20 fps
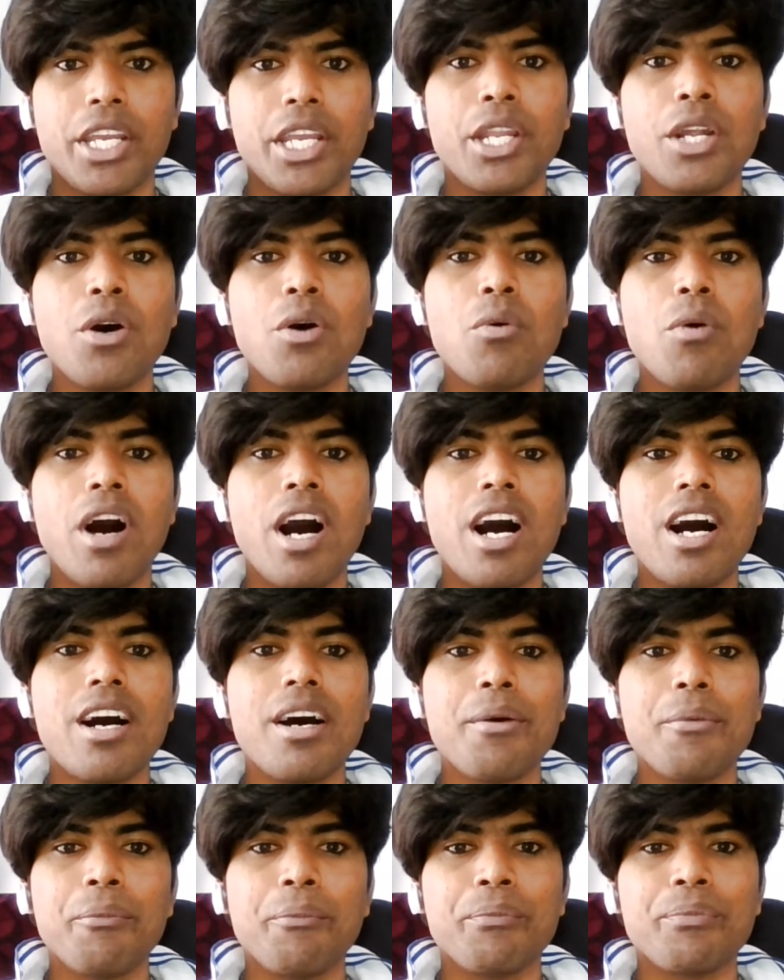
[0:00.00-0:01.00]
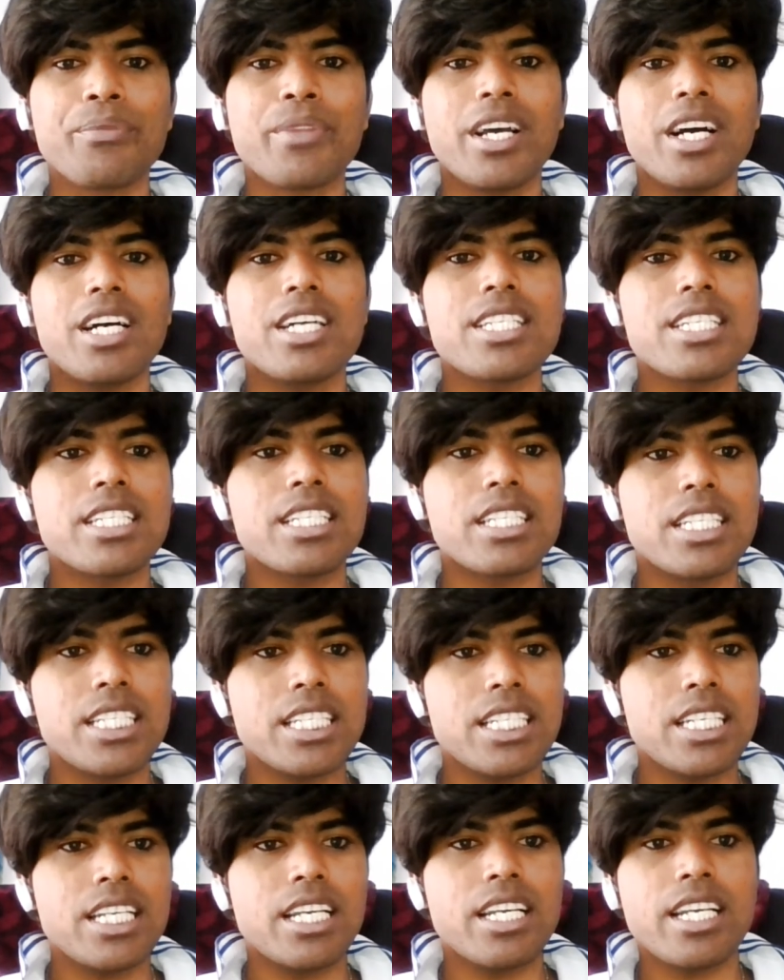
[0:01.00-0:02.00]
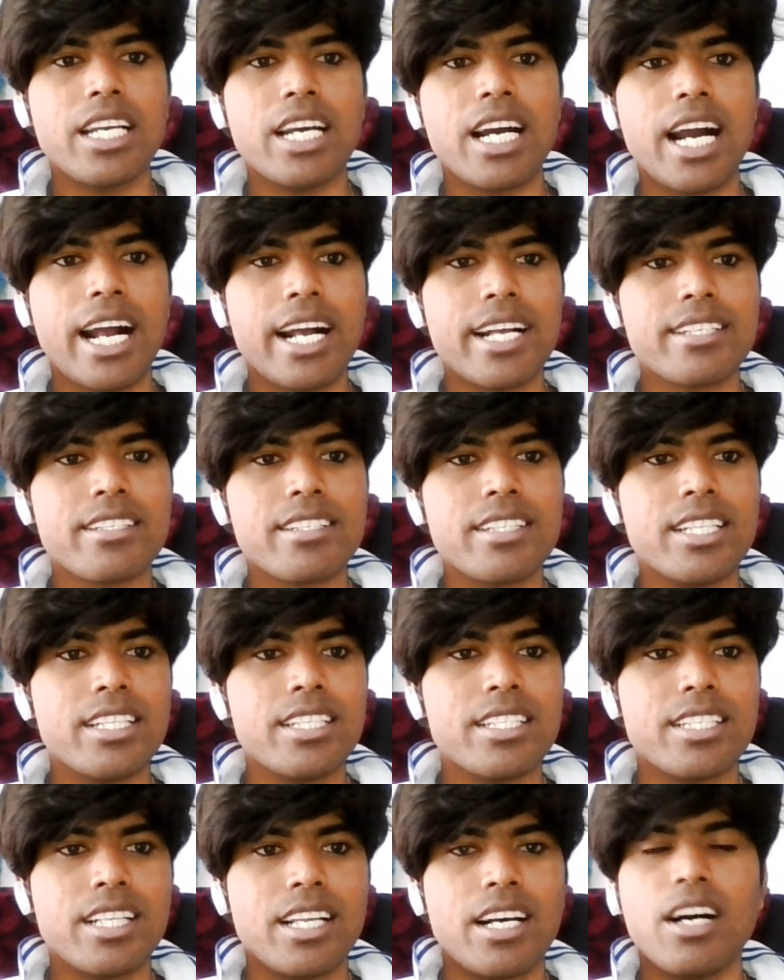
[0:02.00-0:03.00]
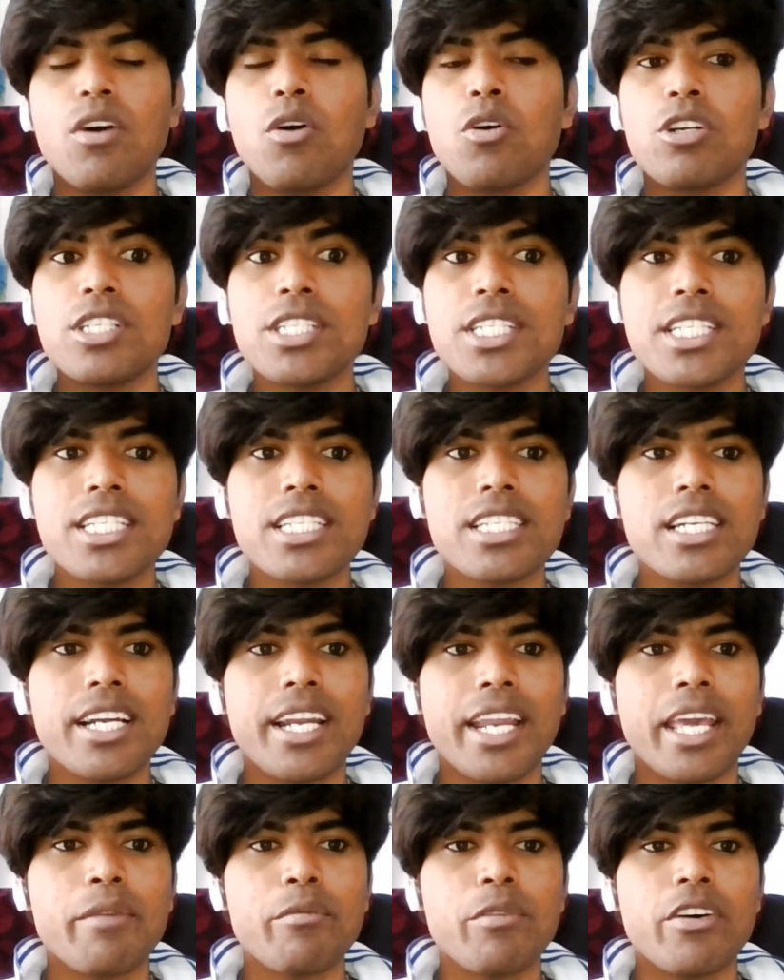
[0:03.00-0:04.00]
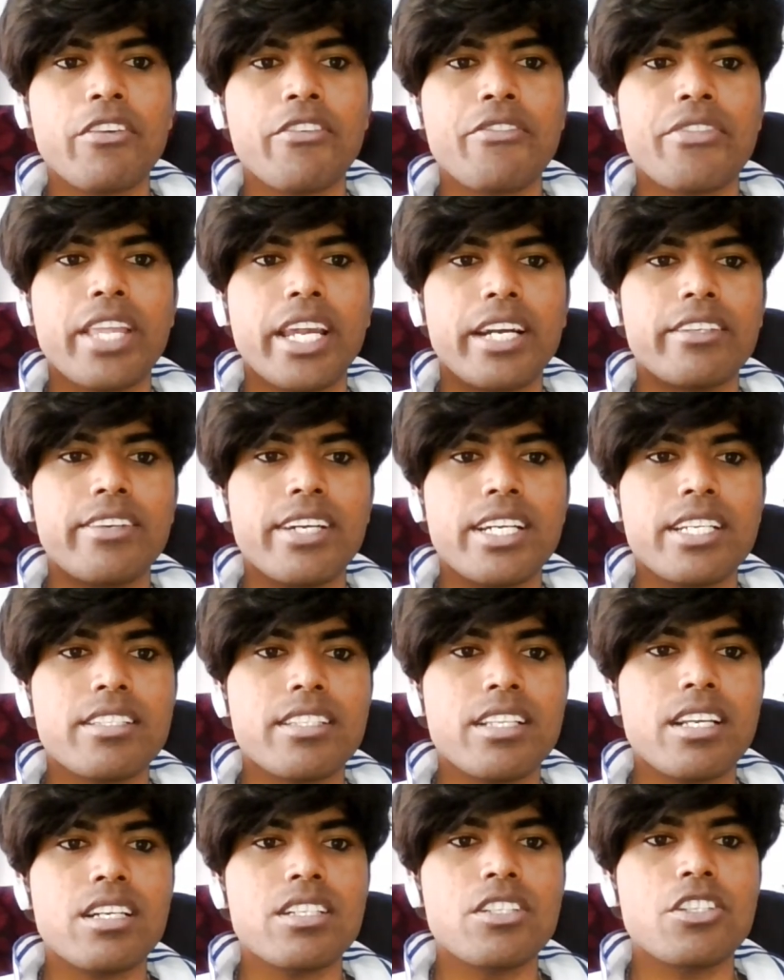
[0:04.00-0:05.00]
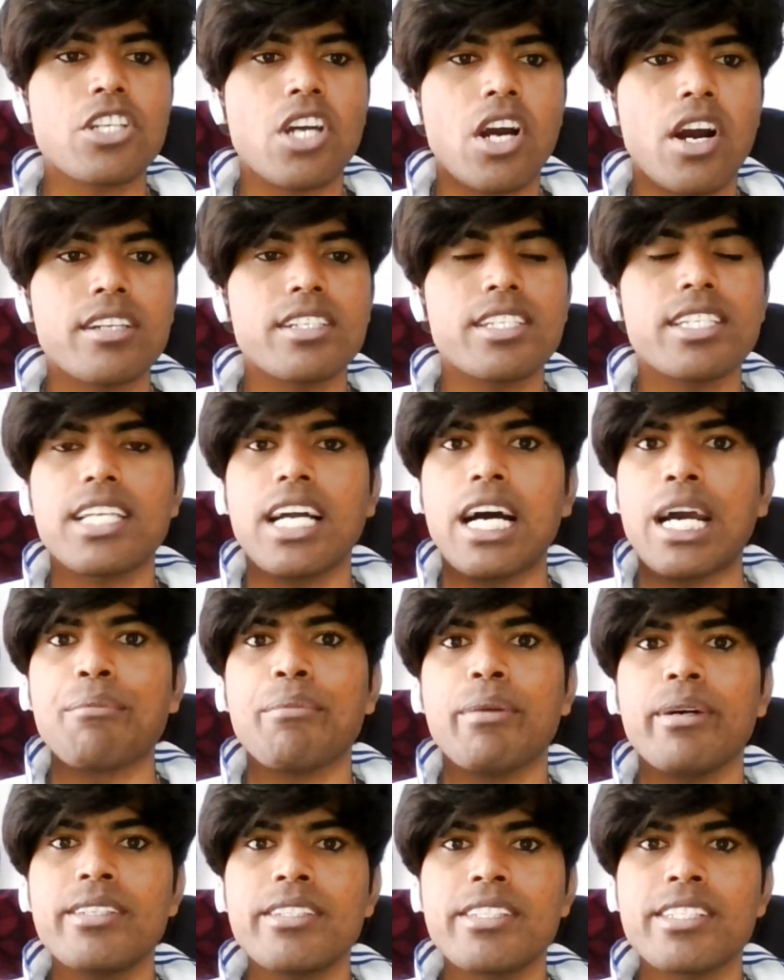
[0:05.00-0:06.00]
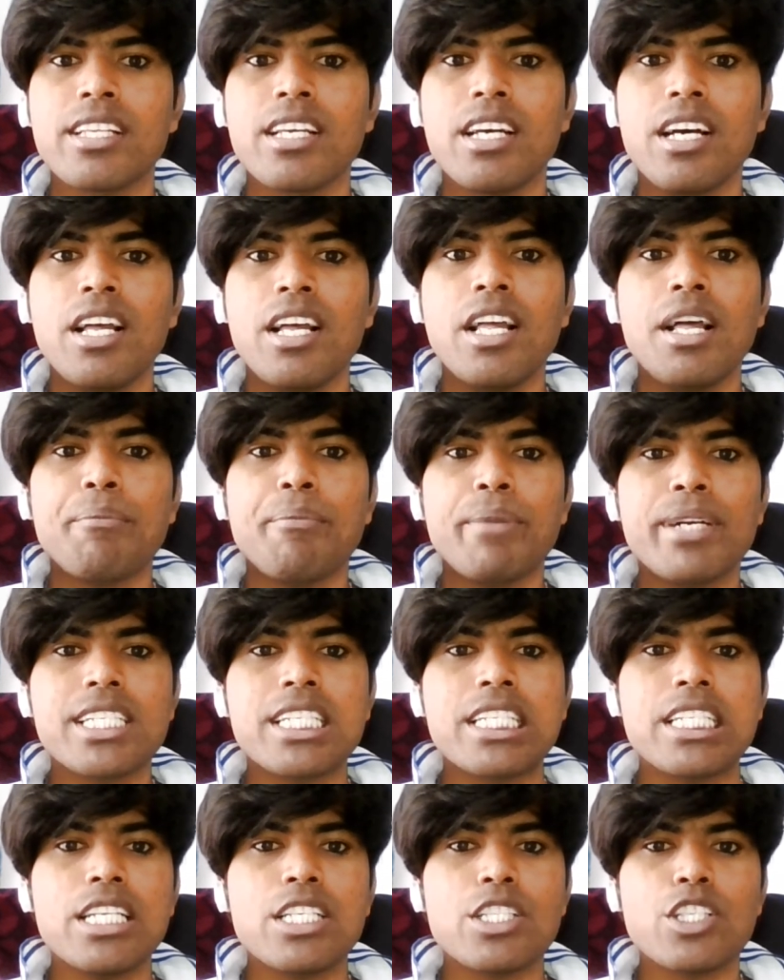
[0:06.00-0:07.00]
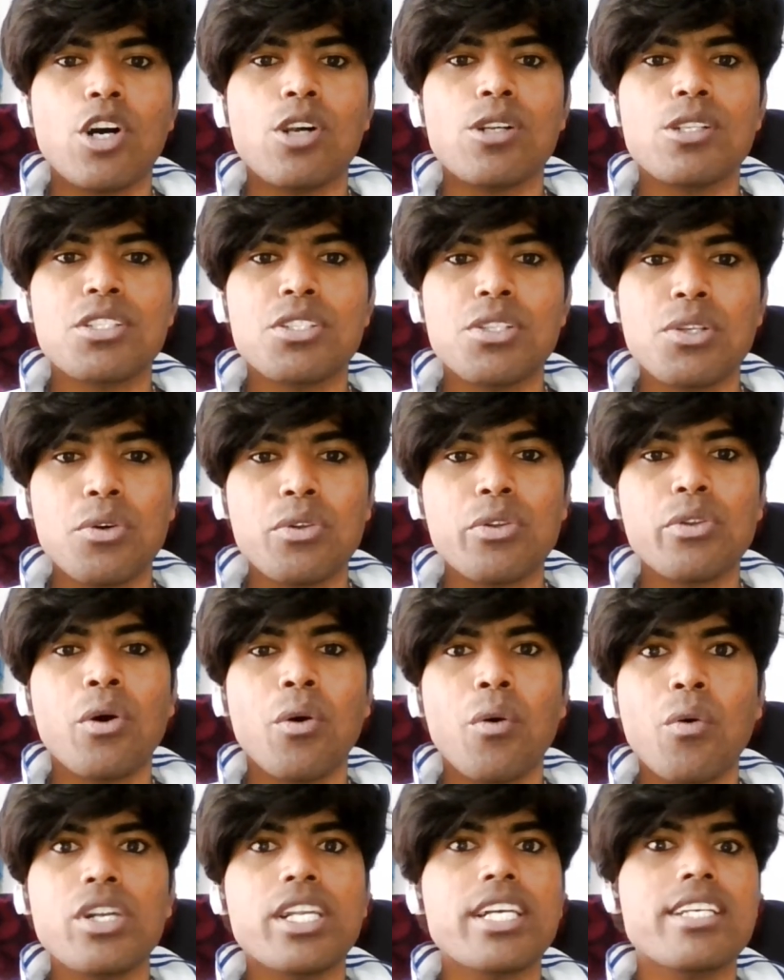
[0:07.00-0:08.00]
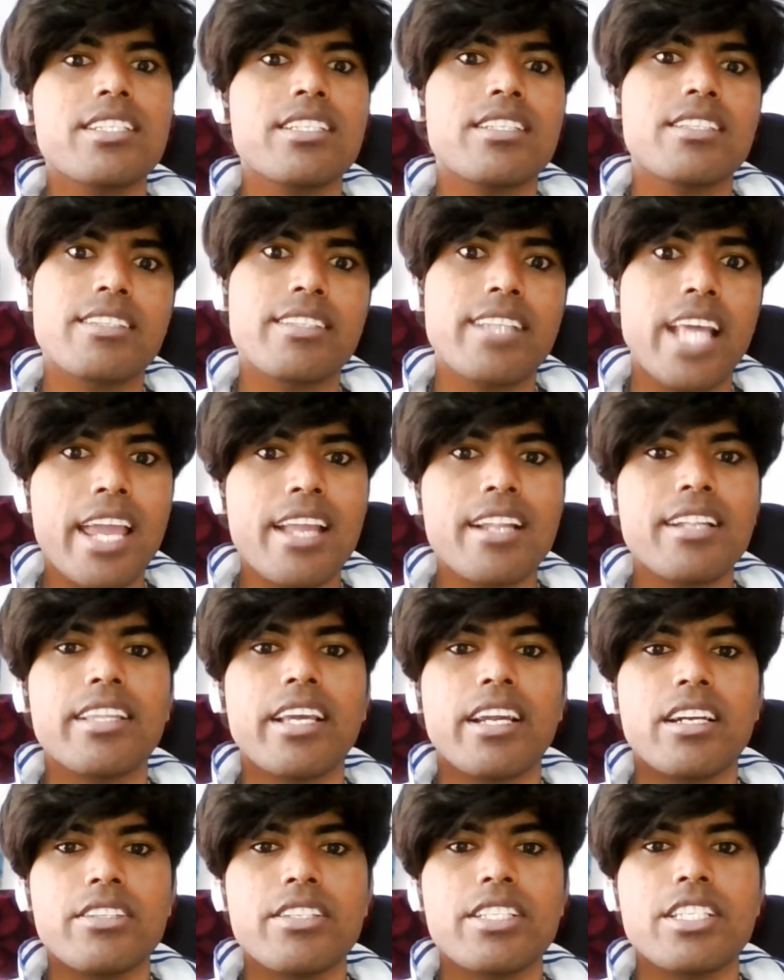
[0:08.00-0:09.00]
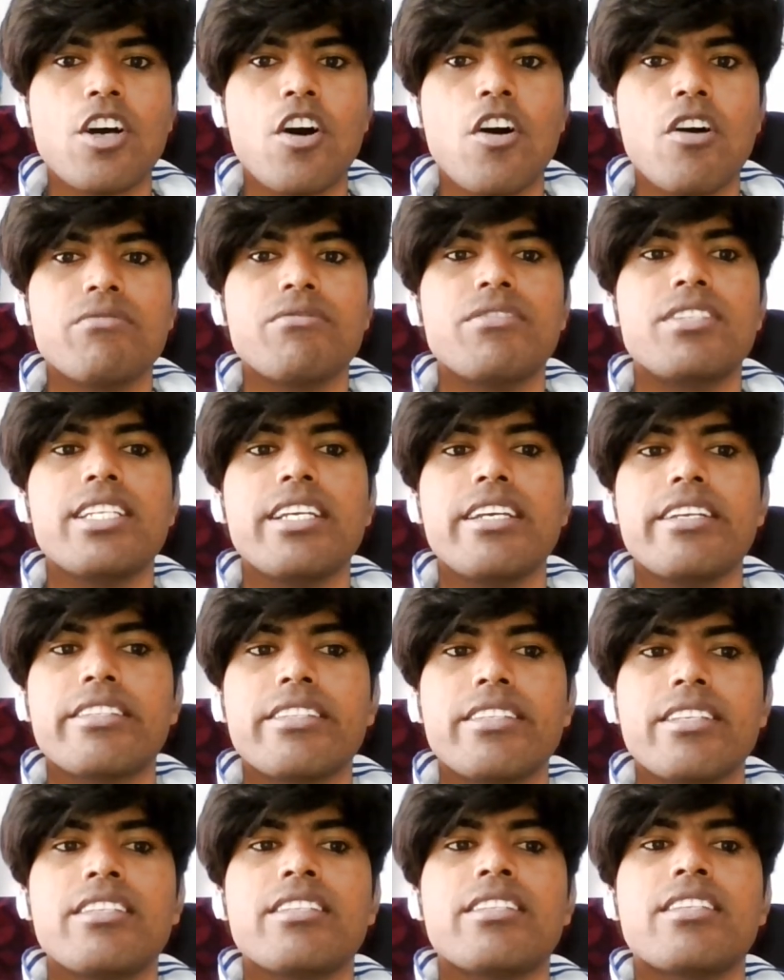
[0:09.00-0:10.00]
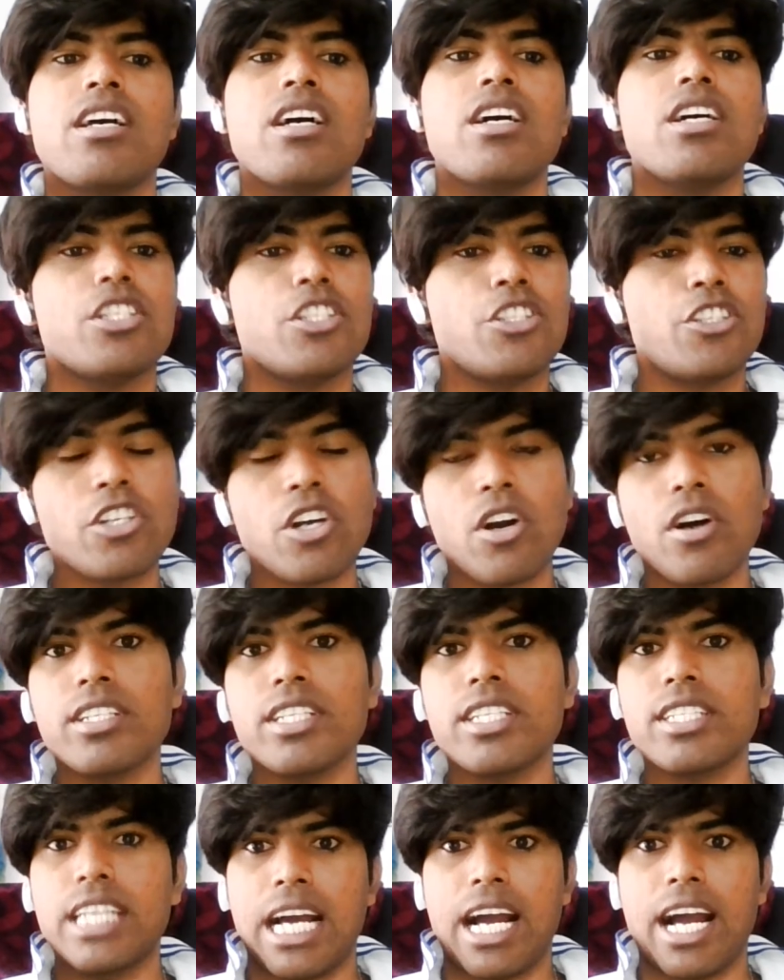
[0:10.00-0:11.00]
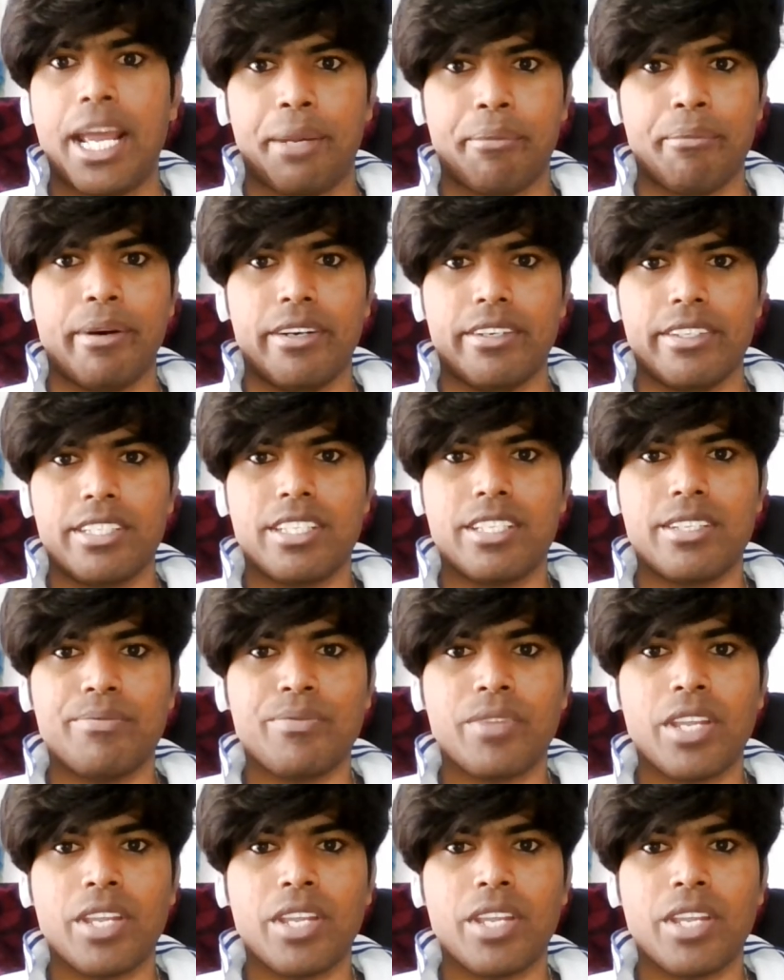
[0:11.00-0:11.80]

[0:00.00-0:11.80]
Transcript: You know, um, she has this uh, original name of Teresa Jornet Ibars, but she is also known as Saint Teresa of Jesus Jornet Ibars.